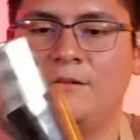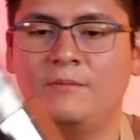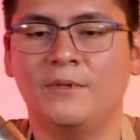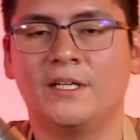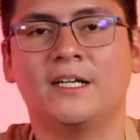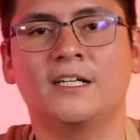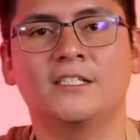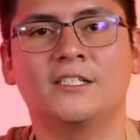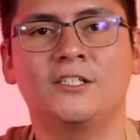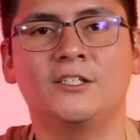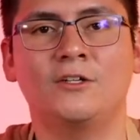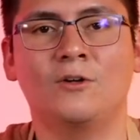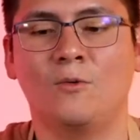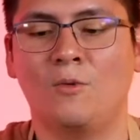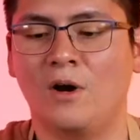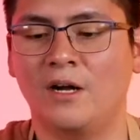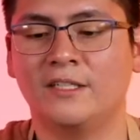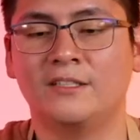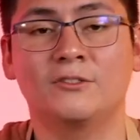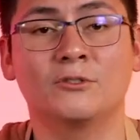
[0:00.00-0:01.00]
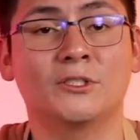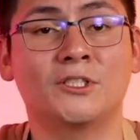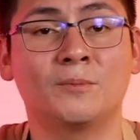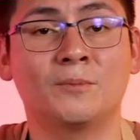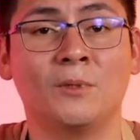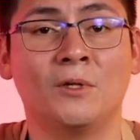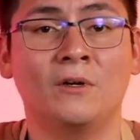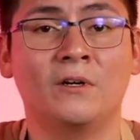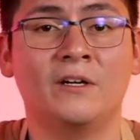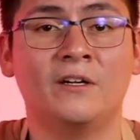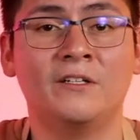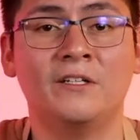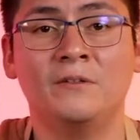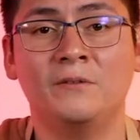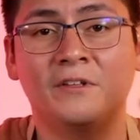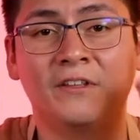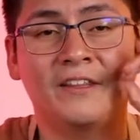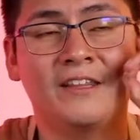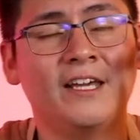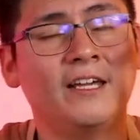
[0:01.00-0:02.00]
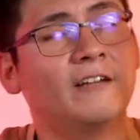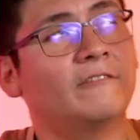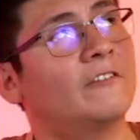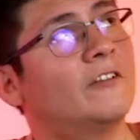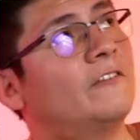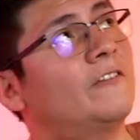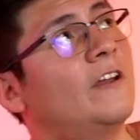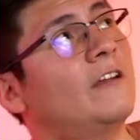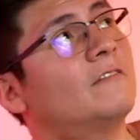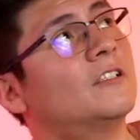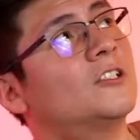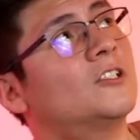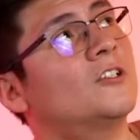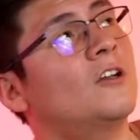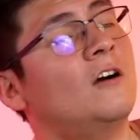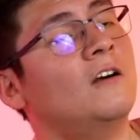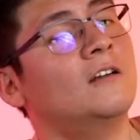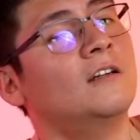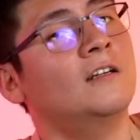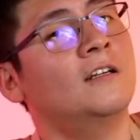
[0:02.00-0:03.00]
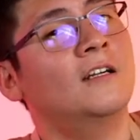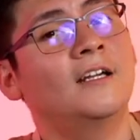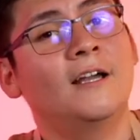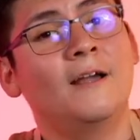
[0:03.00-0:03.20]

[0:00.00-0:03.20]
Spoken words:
because you don't want it to explode on you. Think of your favorite song